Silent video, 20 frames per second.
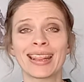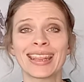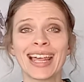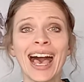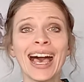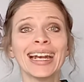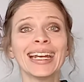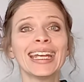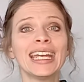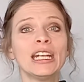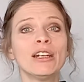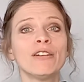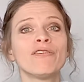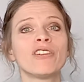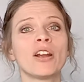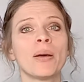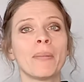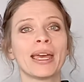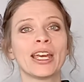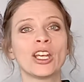that
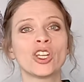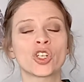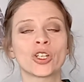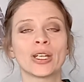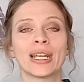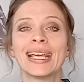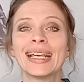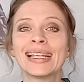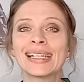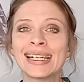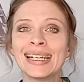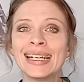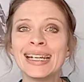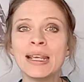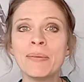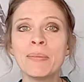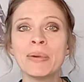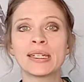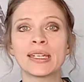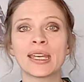inflammation is
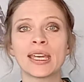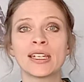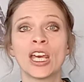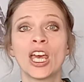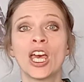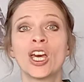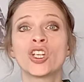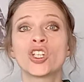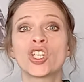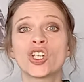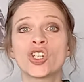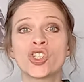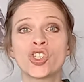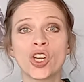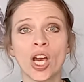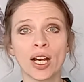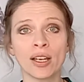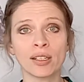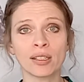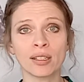limited to
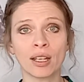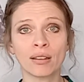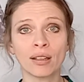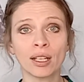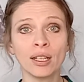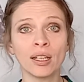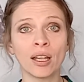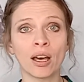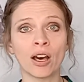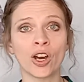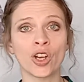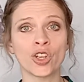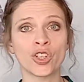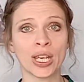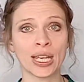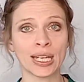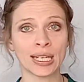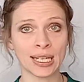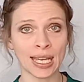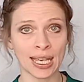just the
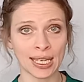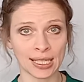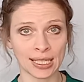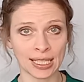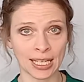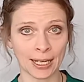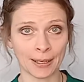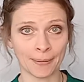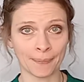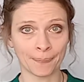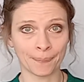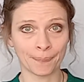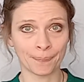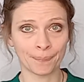large intestine.